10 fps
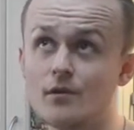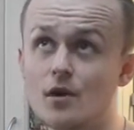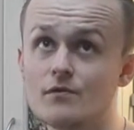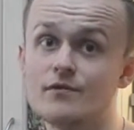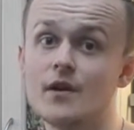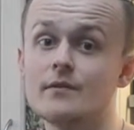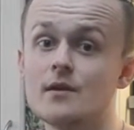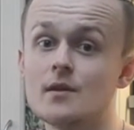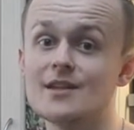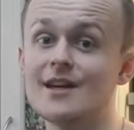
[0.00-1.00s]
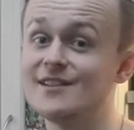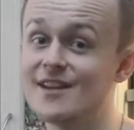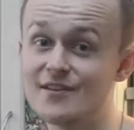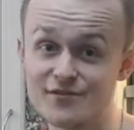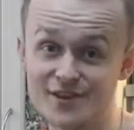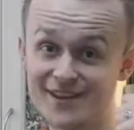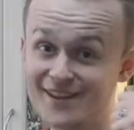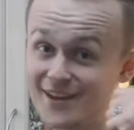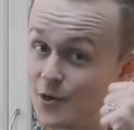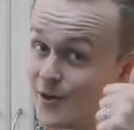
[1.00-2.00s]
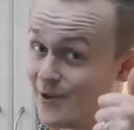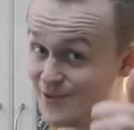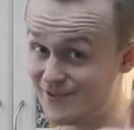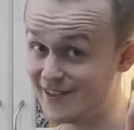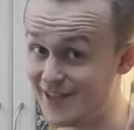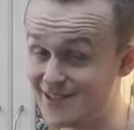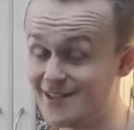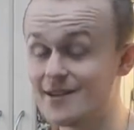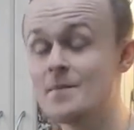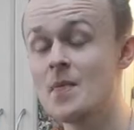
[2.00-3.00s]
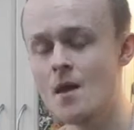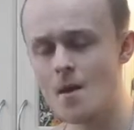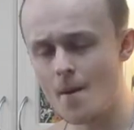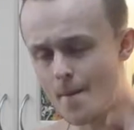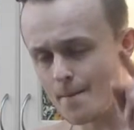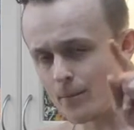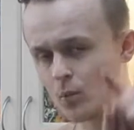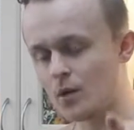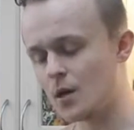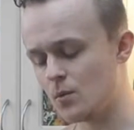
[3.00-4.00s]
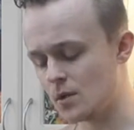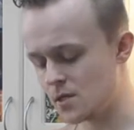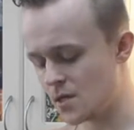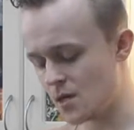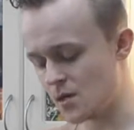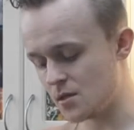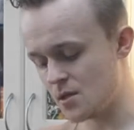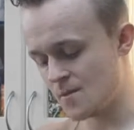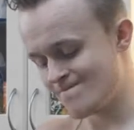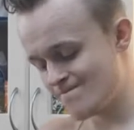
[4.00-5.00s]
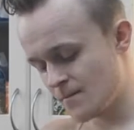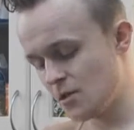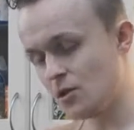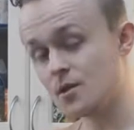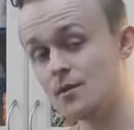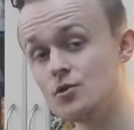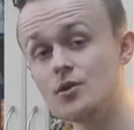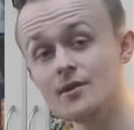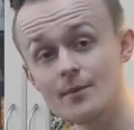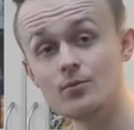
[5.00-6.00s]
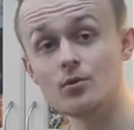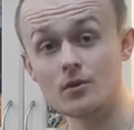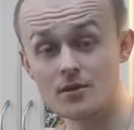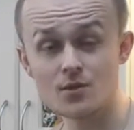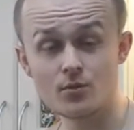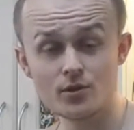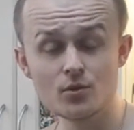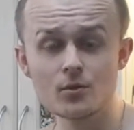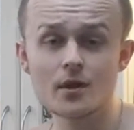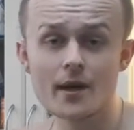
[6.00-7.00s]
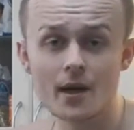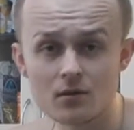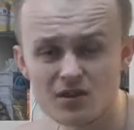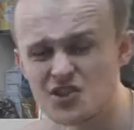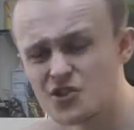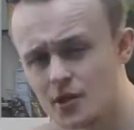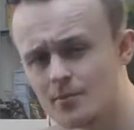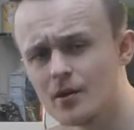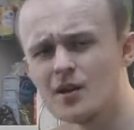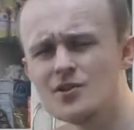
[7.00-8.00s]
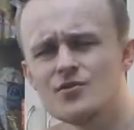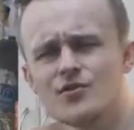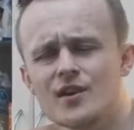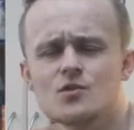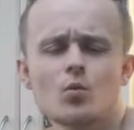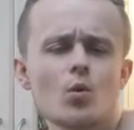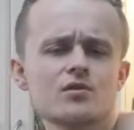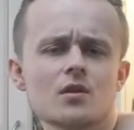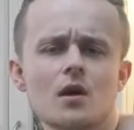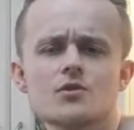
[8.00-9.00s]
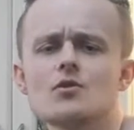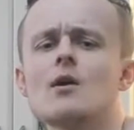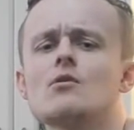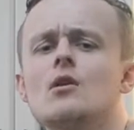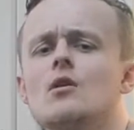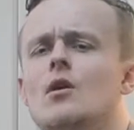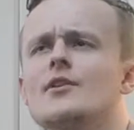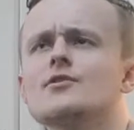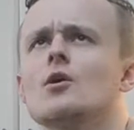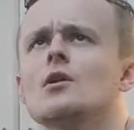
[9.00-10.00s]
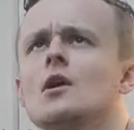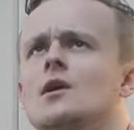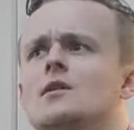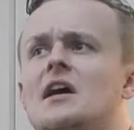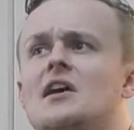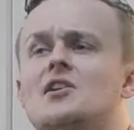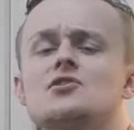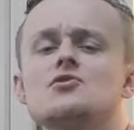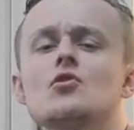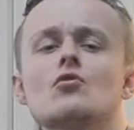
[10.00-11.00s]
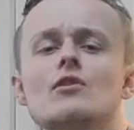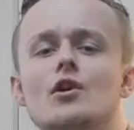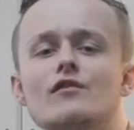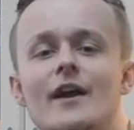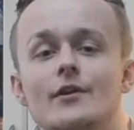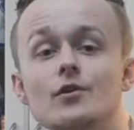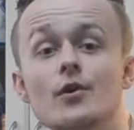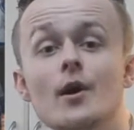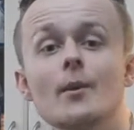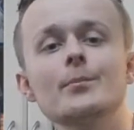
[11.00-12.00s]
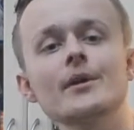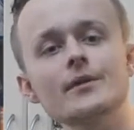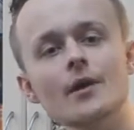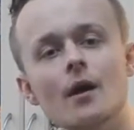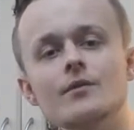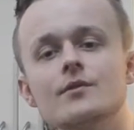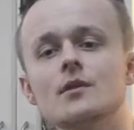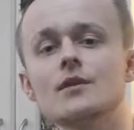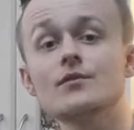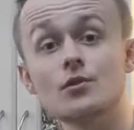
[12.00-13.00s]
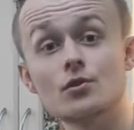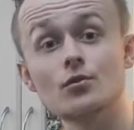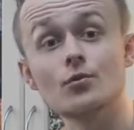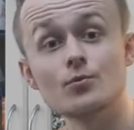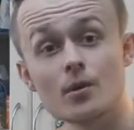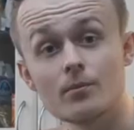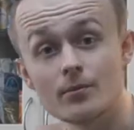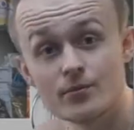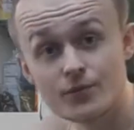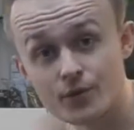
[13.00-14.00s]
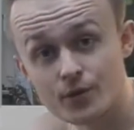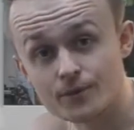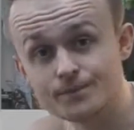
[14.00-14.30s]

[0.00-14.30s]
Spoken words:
over 5 years, and going out is fantastic. But what I want to say is, you know, sometimes you drink tap water, because that's what you're doing. Like, oh, it's cheaper. If you think it's water, it's not alcohol. I know that it's not really got value, but it does. If it's going to cause problems for you.